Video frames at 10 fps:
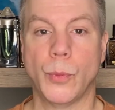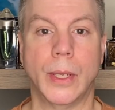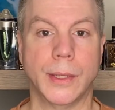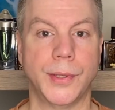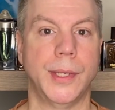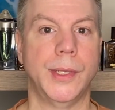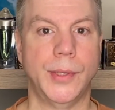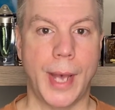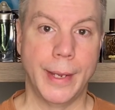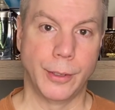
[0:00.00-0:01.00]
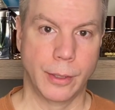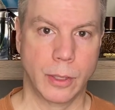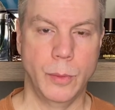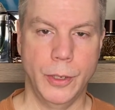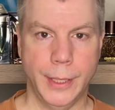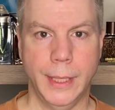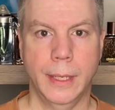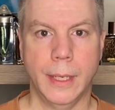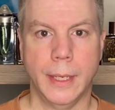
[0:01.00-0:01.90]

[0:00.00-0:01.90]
as well as the designer community.